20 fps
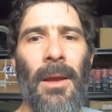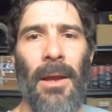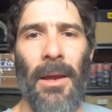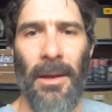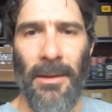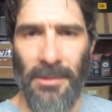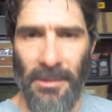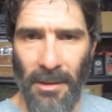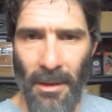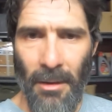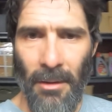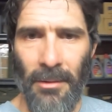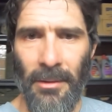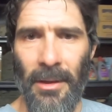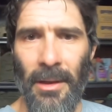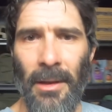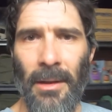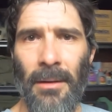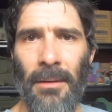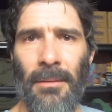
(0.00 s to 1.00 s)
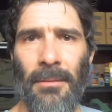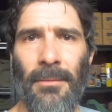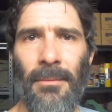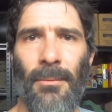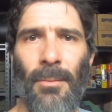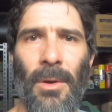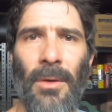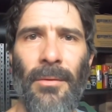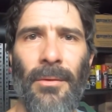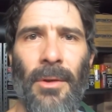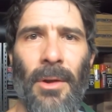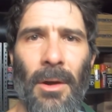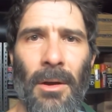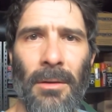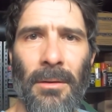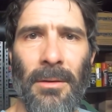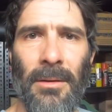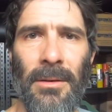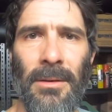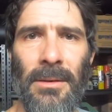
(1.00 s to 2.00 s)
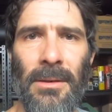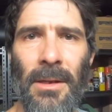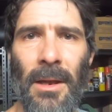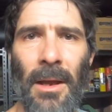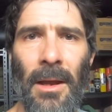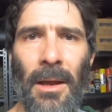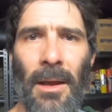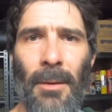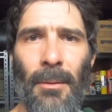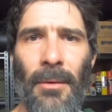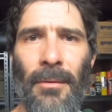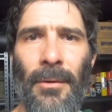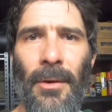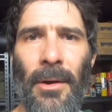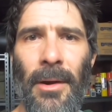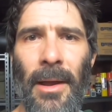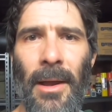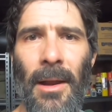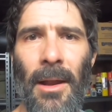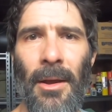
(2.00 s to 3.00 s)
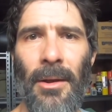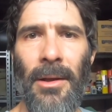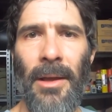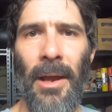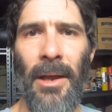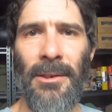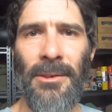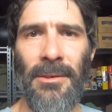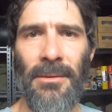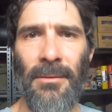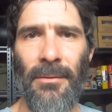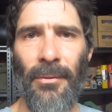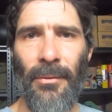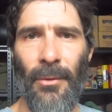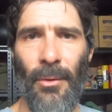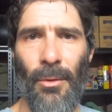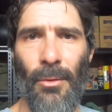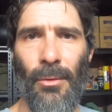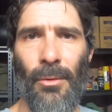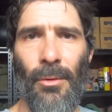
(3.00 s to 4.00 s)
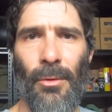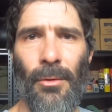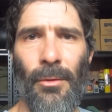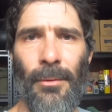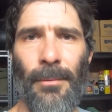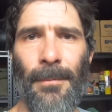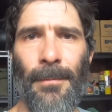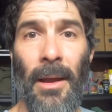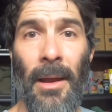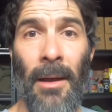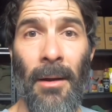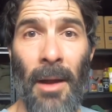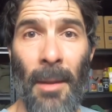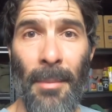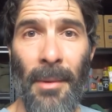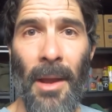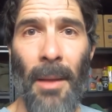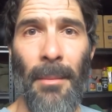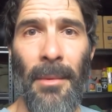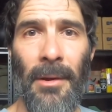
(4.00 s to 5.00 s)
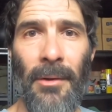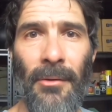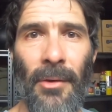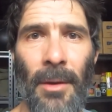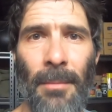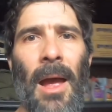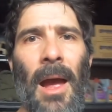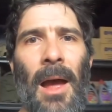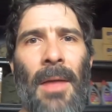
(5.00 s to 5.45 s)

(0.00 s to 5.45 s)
it's locked in. We've got our location for our upcoming trip,